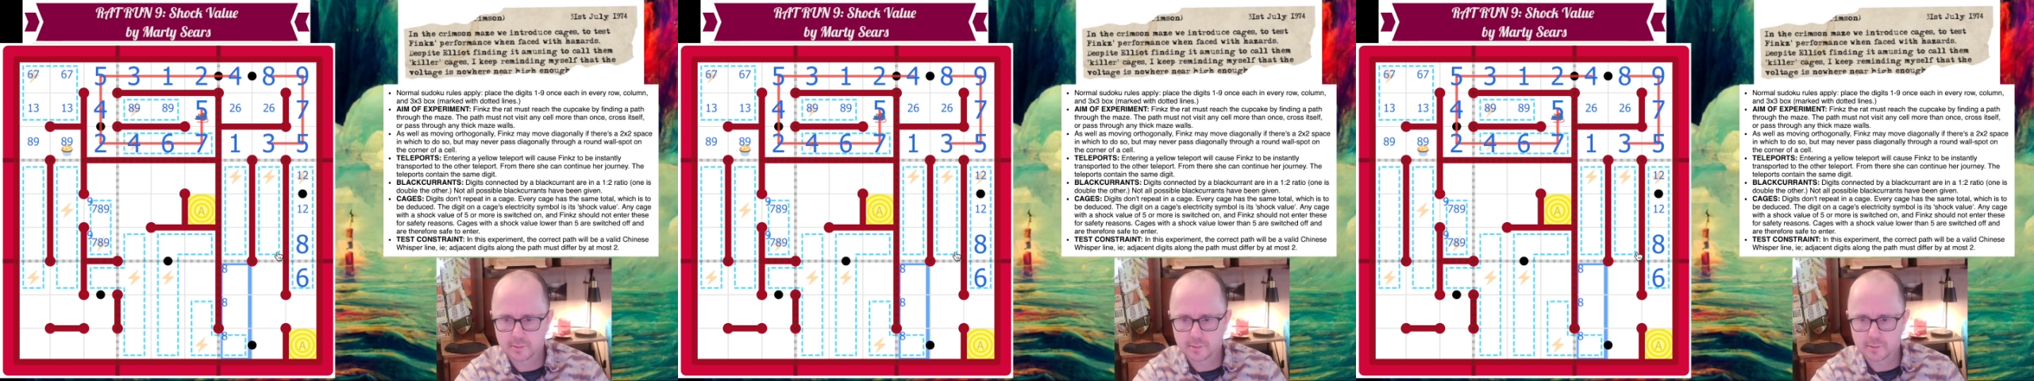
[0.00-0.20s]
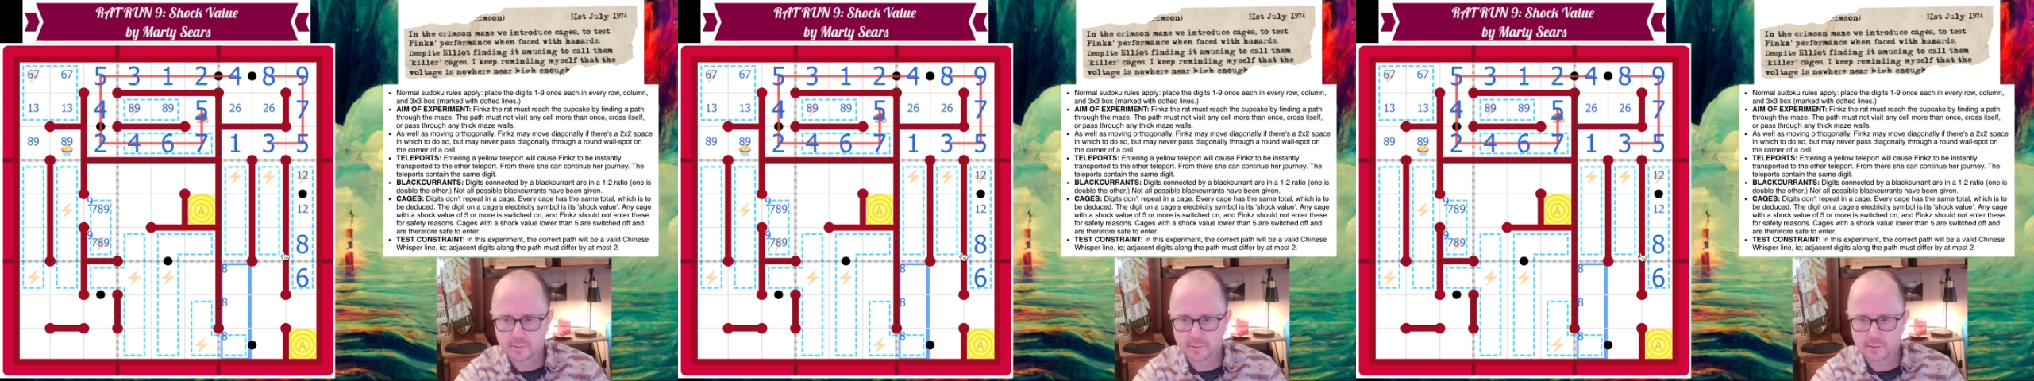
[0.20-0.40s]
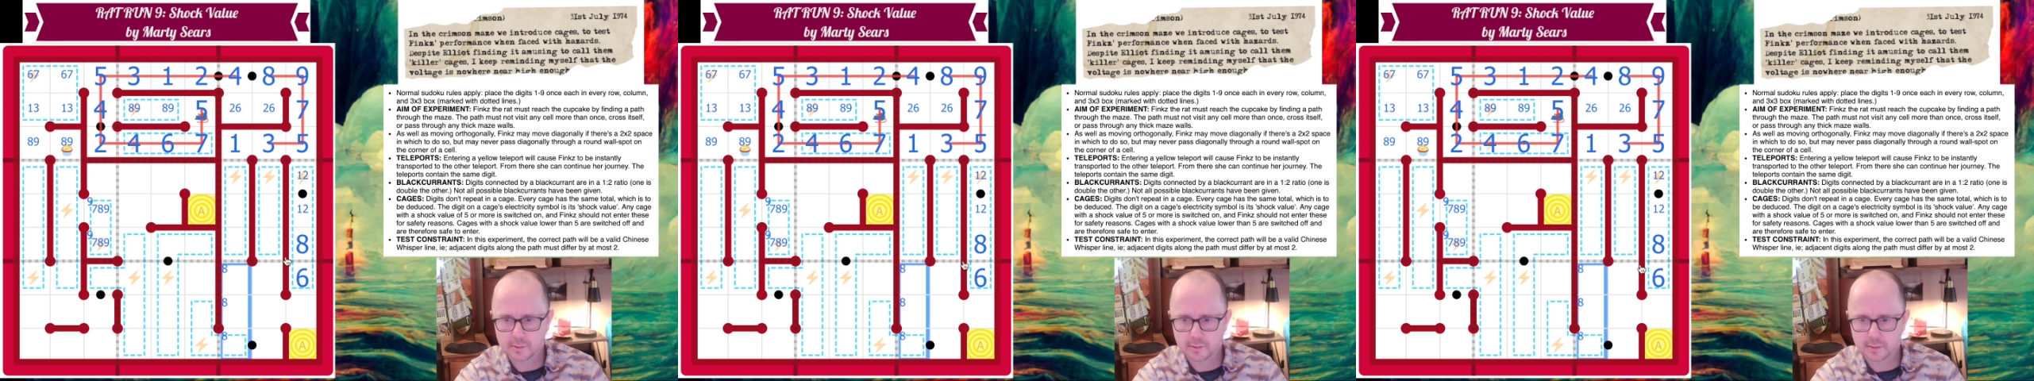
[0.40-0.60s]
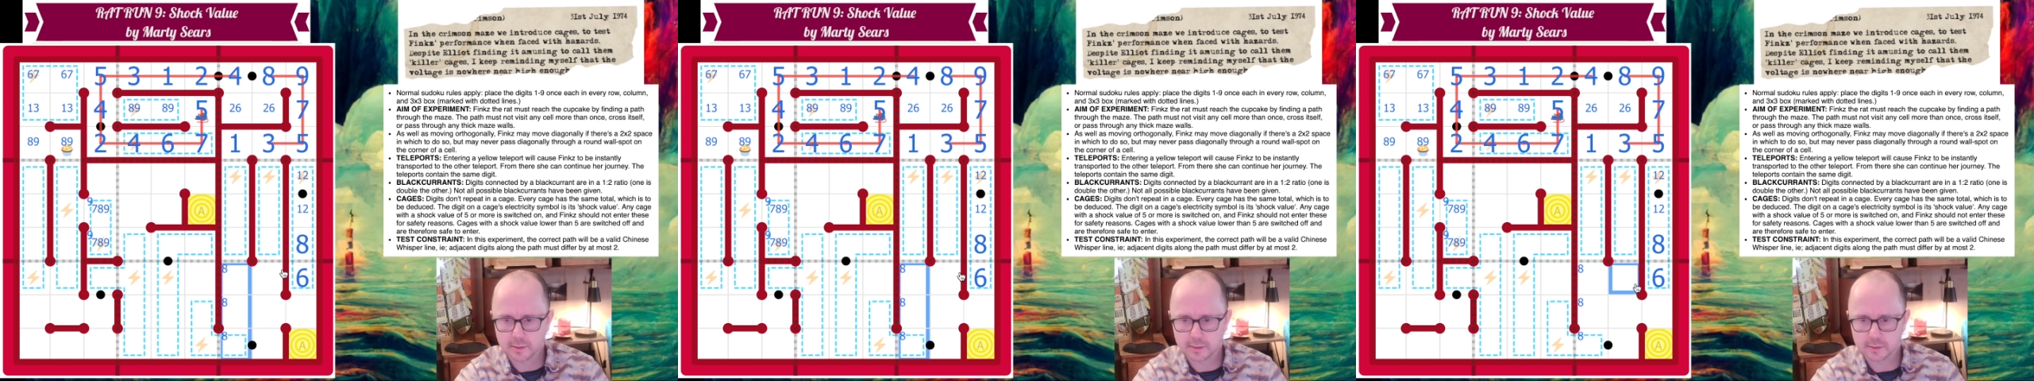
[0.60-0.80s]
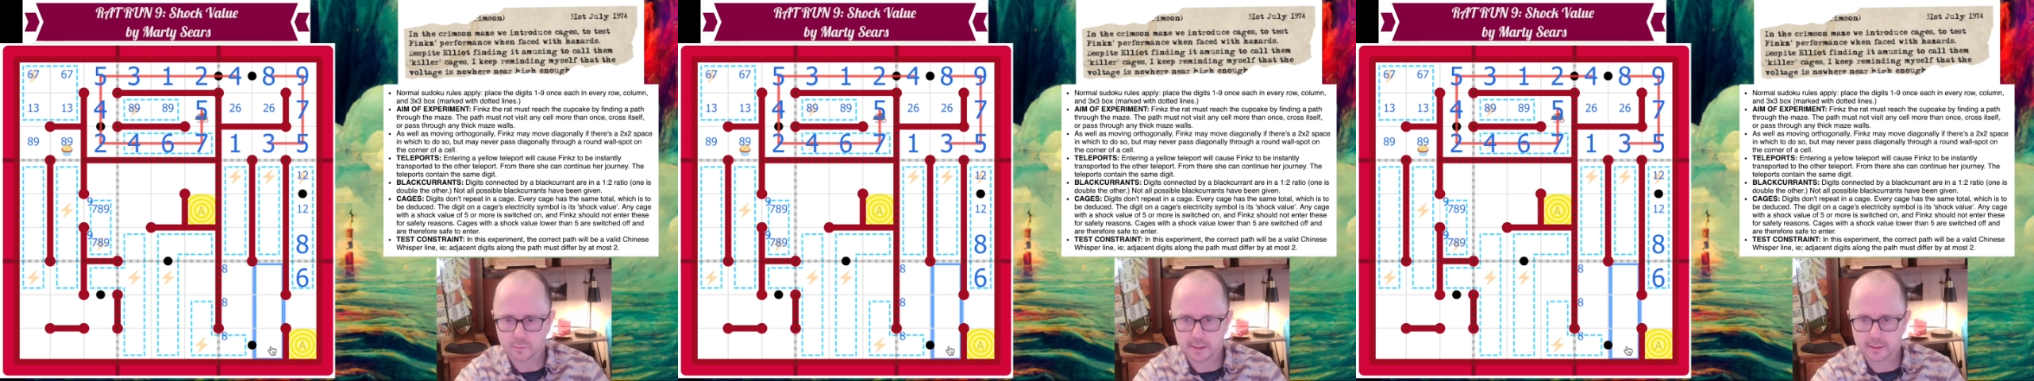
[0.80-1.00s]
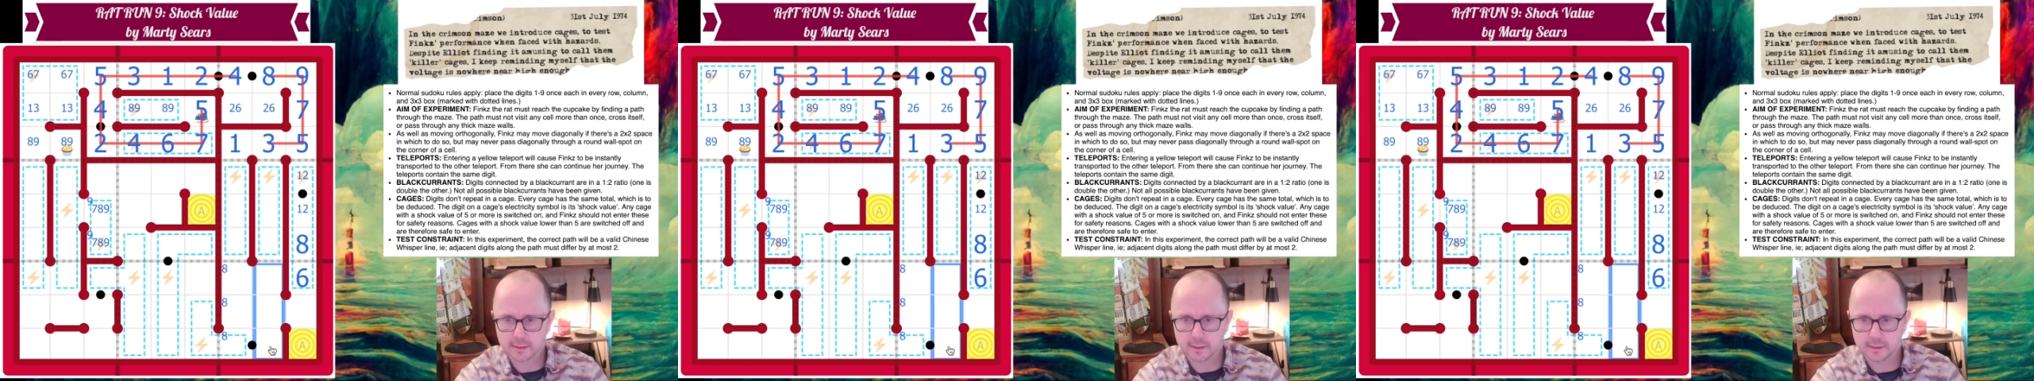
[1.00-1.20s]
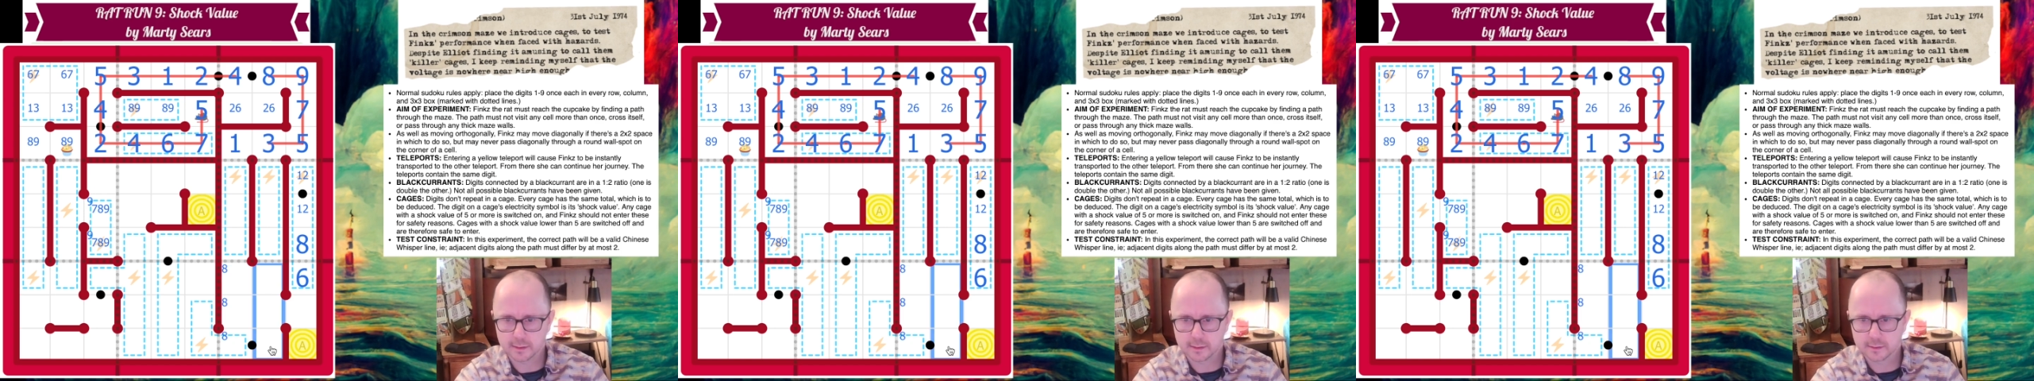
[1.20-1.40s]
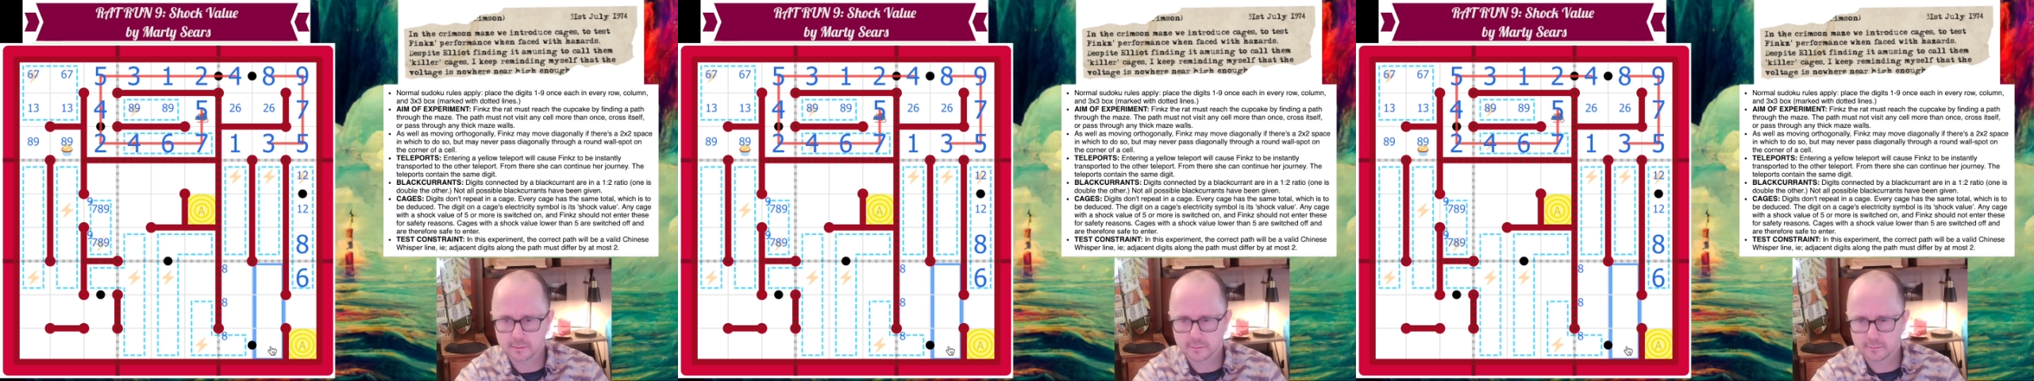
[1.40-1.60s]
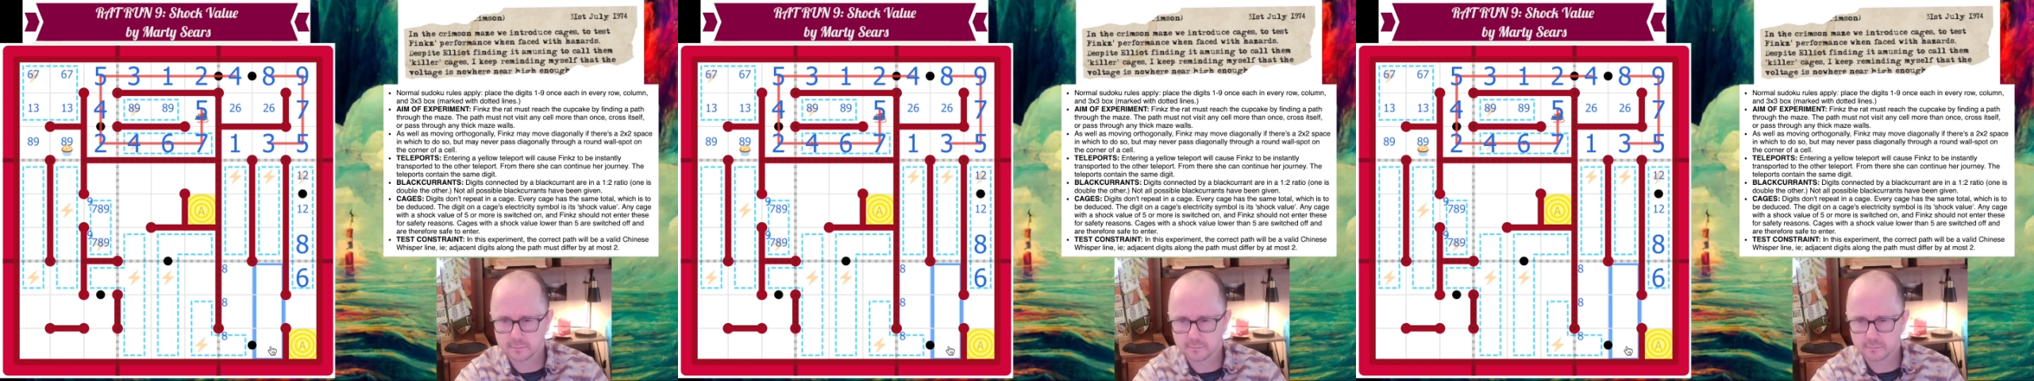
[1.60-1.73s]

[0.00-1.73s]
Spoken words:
There's a 1 down here,